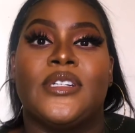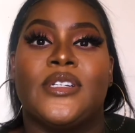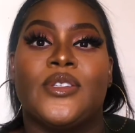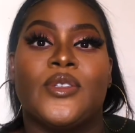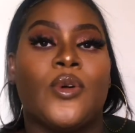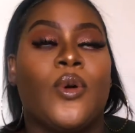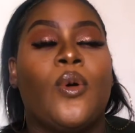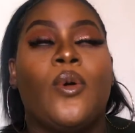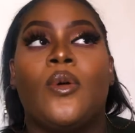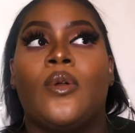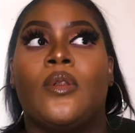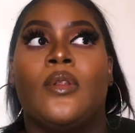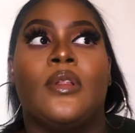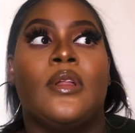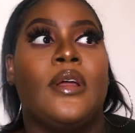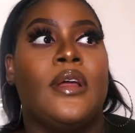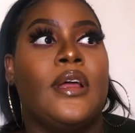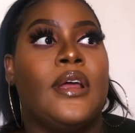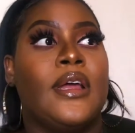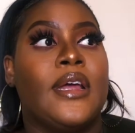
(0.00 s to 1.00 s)
It's all
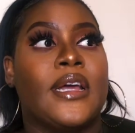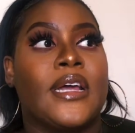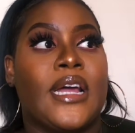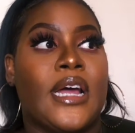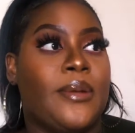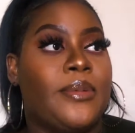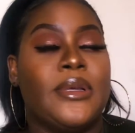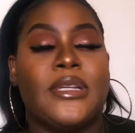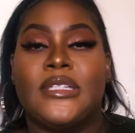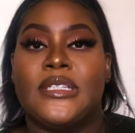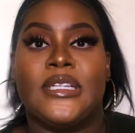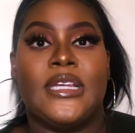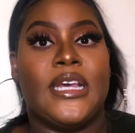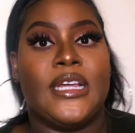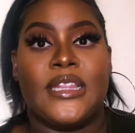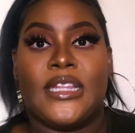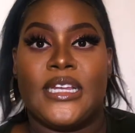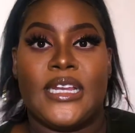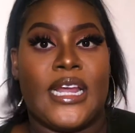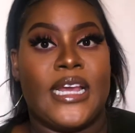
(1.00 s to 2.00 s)
coming
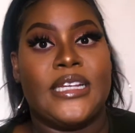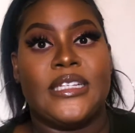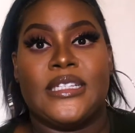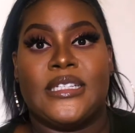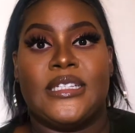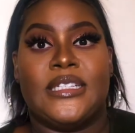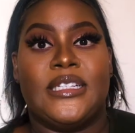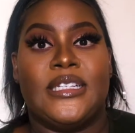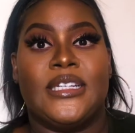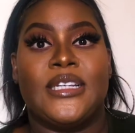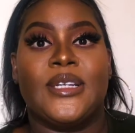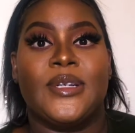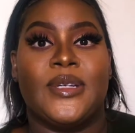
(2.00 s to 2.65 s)
together nicely.